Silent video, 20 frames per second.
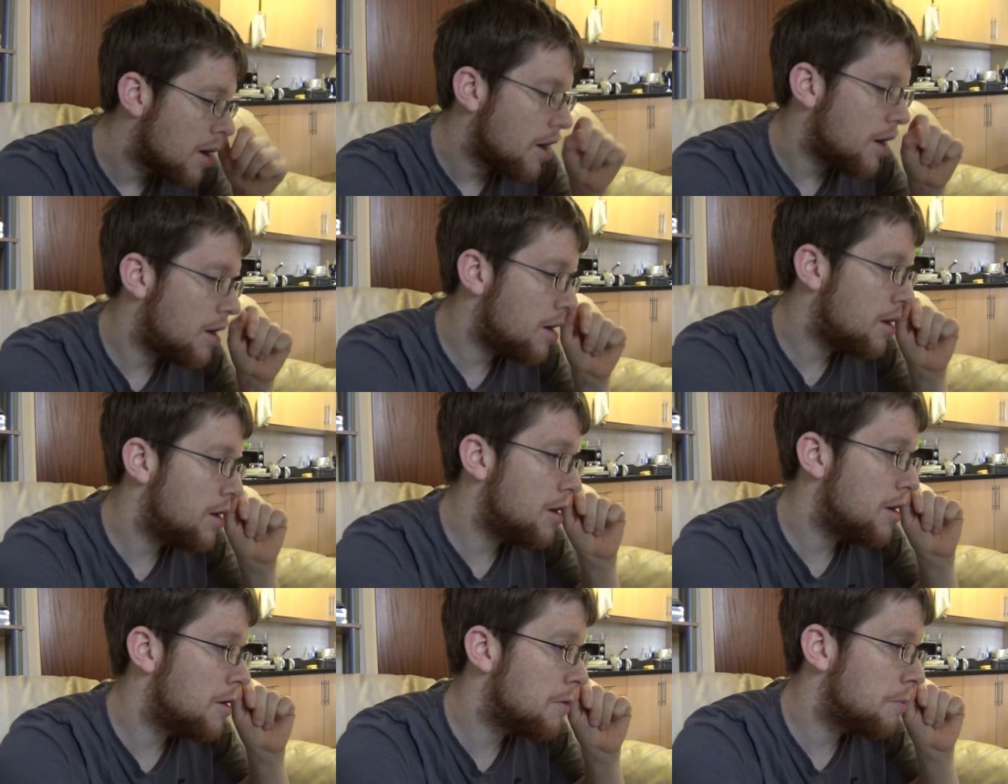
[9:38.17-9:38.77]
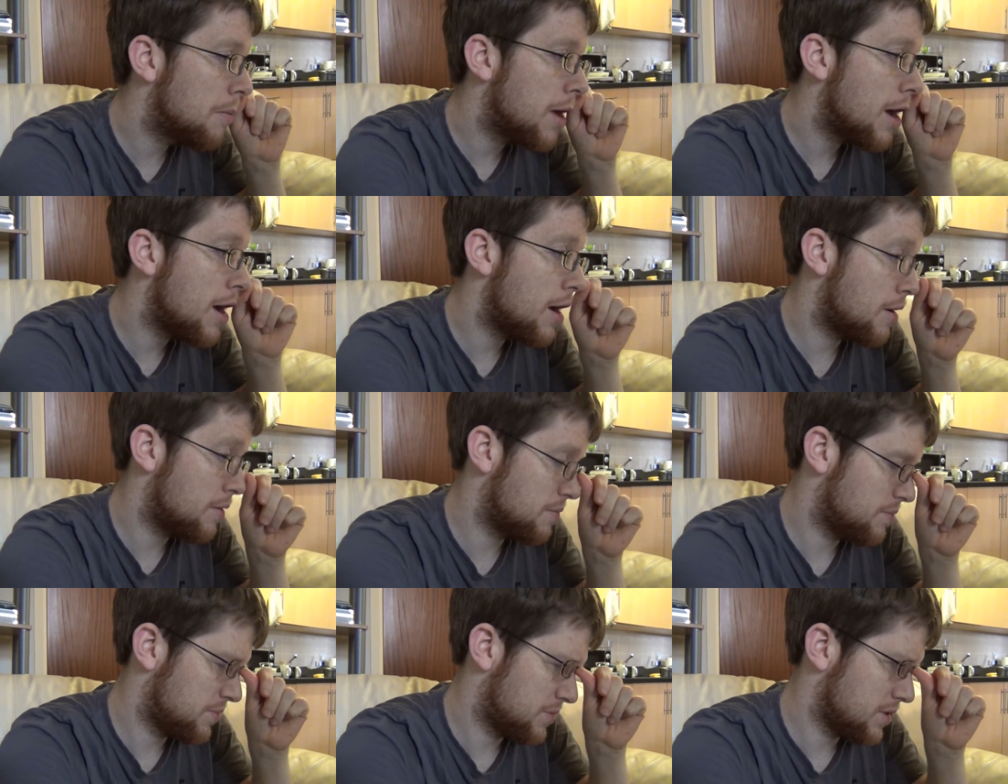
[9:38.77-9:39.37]
Um,
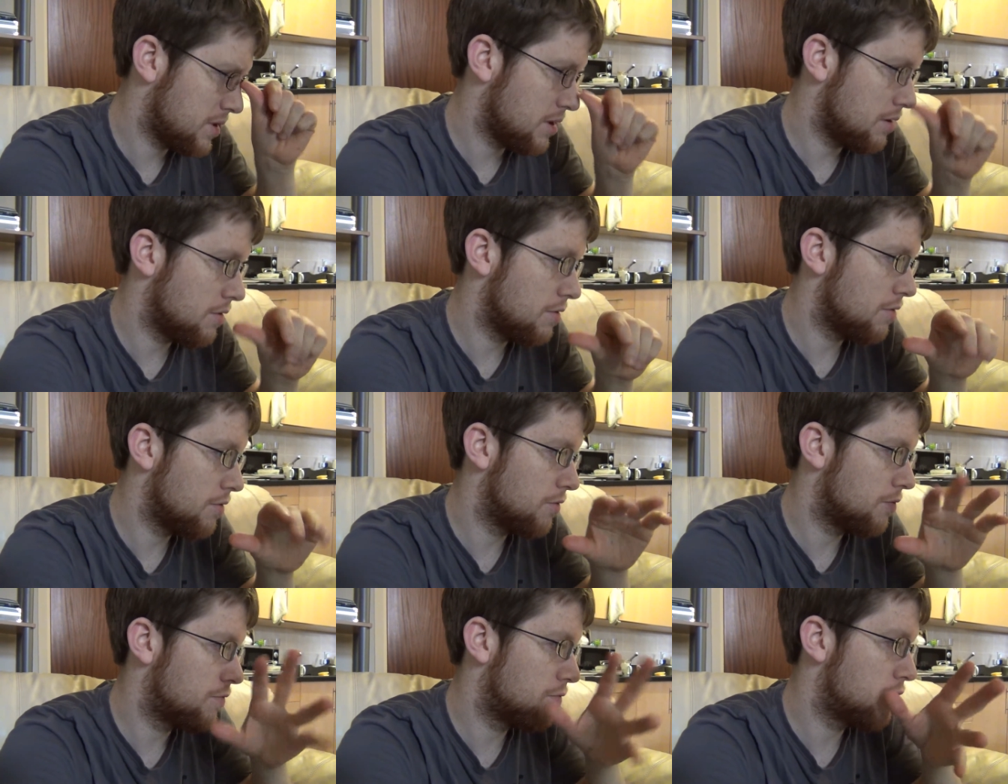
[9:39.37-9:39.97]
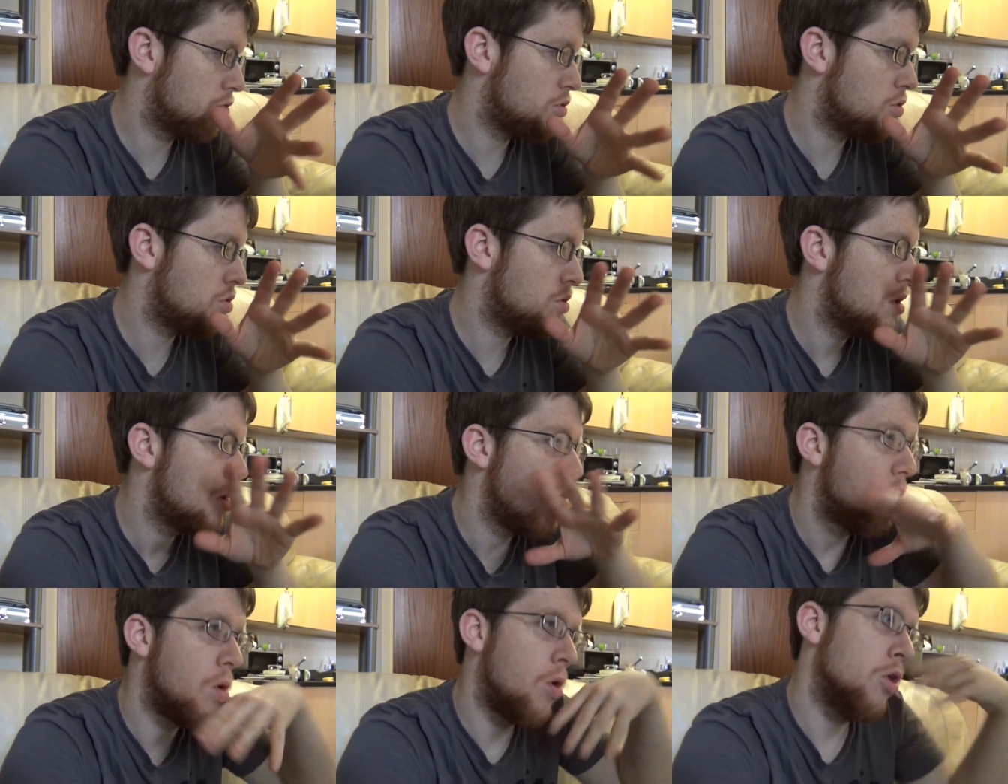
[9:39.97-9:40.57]
for
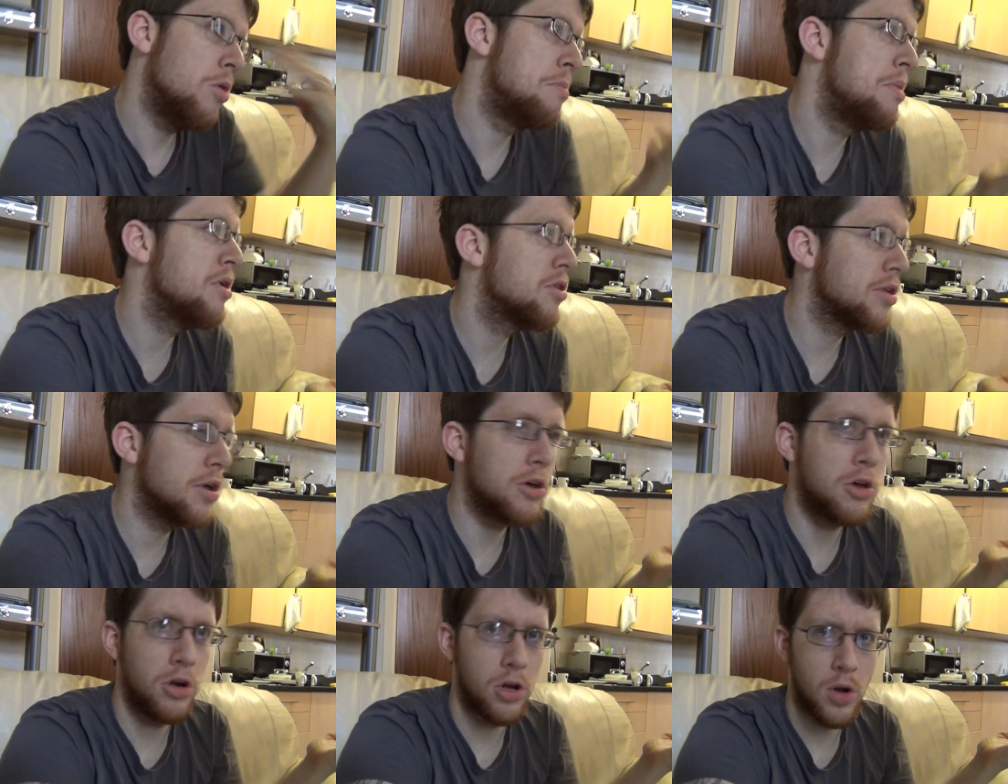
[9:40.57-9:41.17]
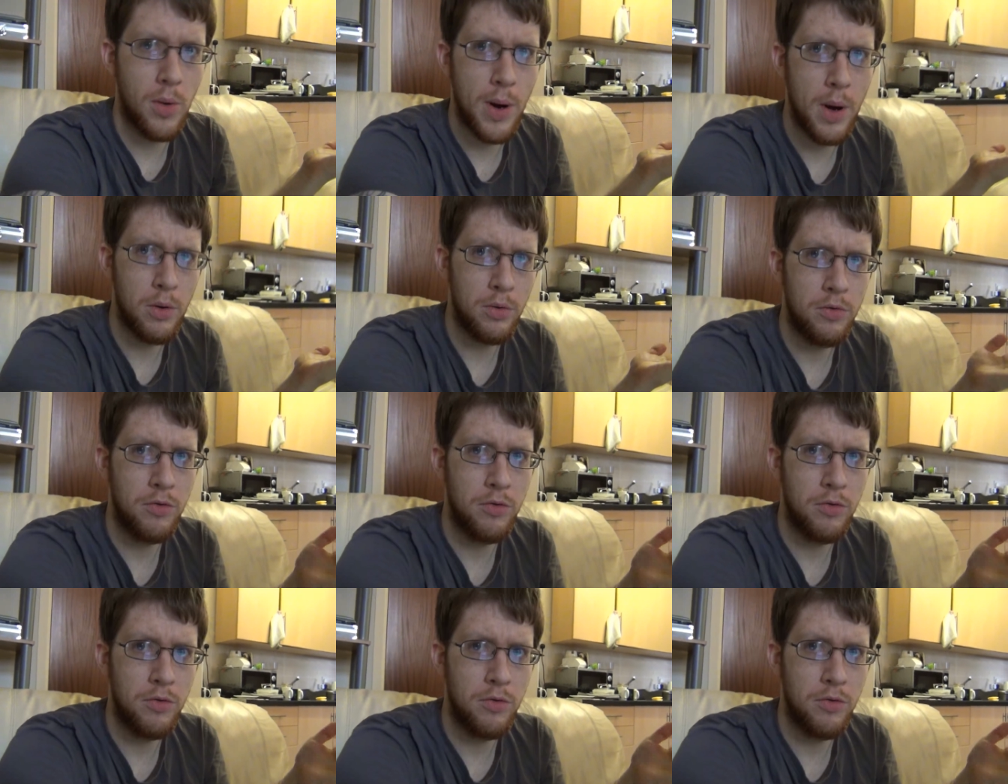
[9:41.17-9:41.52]
all the bills that are going to go out,